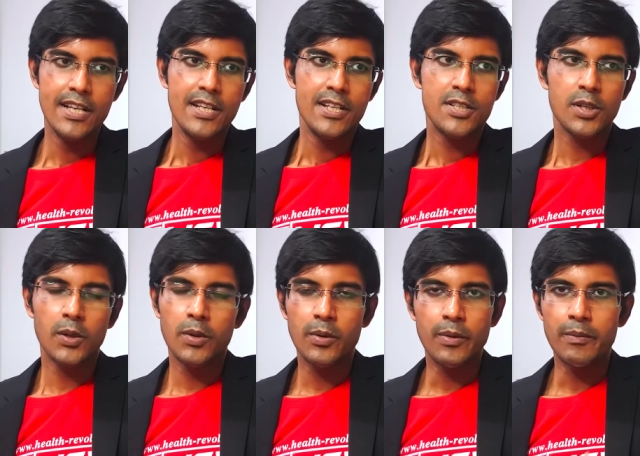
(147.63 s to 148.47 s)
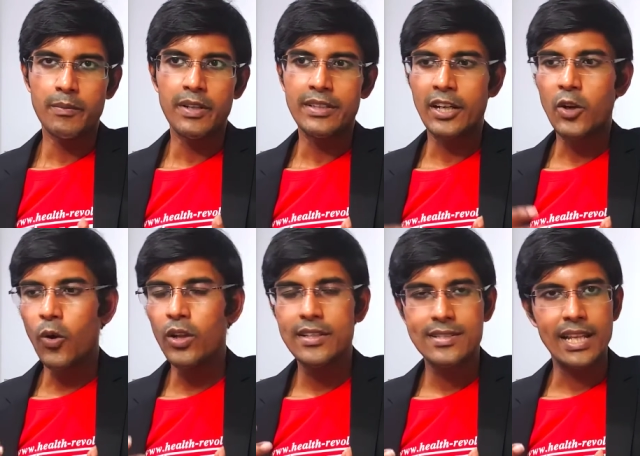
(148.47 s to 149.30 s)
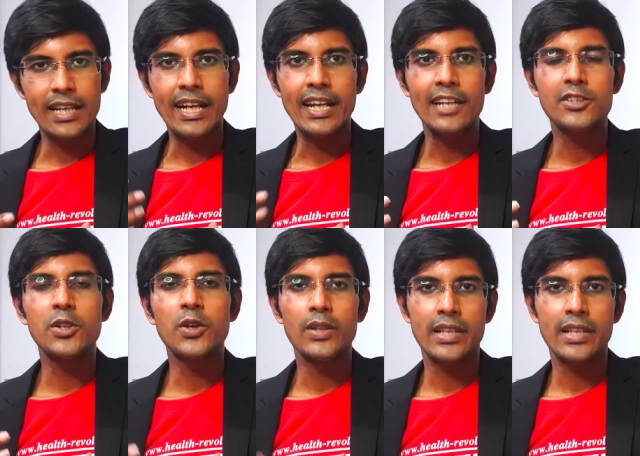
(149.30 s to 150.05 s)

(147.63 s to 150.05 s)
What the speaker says: So the goal is, like, I like to go